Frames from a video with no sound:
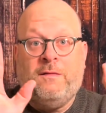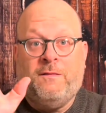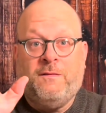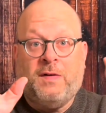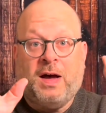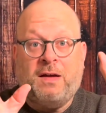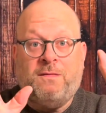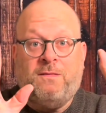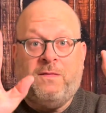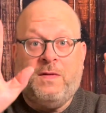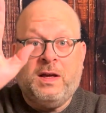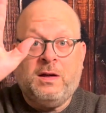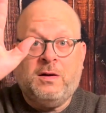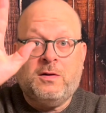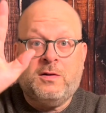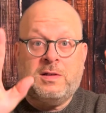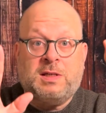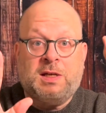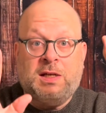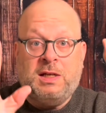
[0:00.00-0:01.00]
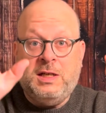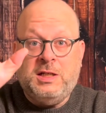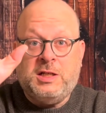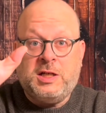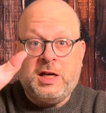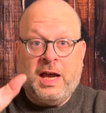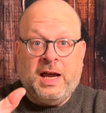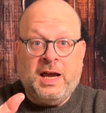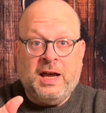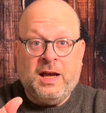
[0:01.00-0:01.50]
5 fingers on each
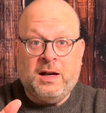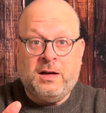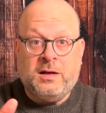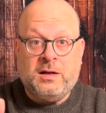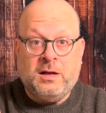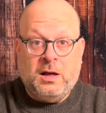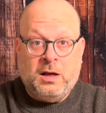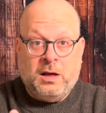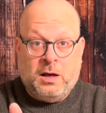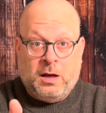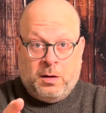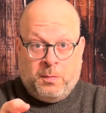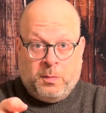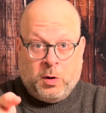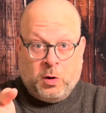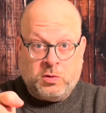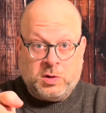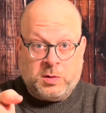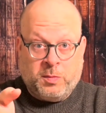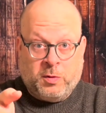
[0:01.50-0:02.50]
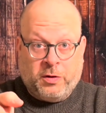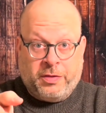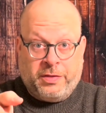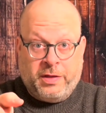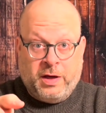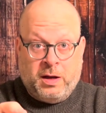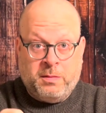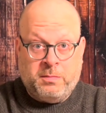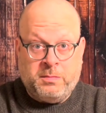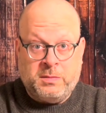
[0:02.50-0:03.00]
hand, opposable
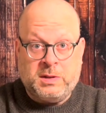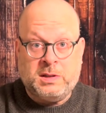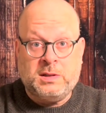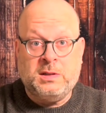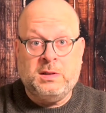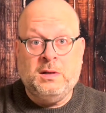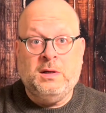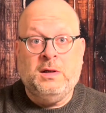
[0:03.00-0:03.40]
thumbs.